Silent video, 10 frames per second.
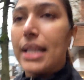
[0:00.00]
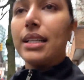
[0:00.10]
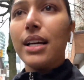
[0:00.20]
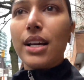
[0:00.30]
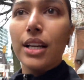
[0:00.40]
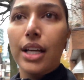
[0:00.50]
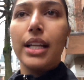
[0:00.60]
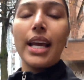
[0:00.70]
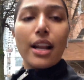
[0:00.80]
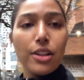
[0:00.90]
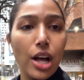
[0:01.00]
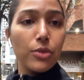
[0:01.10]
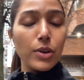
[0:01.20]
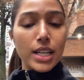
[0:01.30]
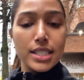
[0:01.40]
I'm gonna get a lot
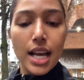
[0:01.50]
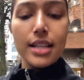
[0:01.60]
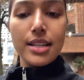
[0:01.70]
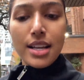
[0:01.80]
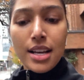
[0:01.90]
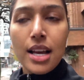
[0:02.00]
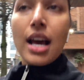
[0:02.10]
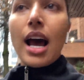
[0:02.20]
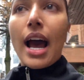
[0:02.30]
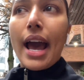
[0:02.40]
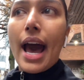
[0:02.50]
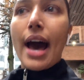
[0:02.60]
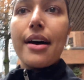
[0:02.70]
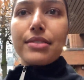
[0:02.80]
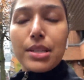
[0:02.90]
of work done. I
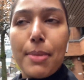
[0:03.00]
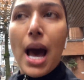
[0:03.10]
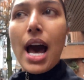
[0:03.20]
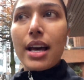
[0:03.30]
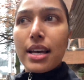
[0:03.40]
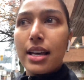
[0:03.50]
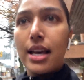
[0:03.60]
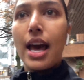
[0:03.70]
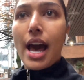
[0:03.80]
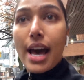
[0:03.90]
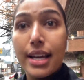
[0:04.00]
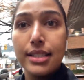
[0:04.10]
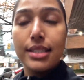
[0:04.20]
have to pack and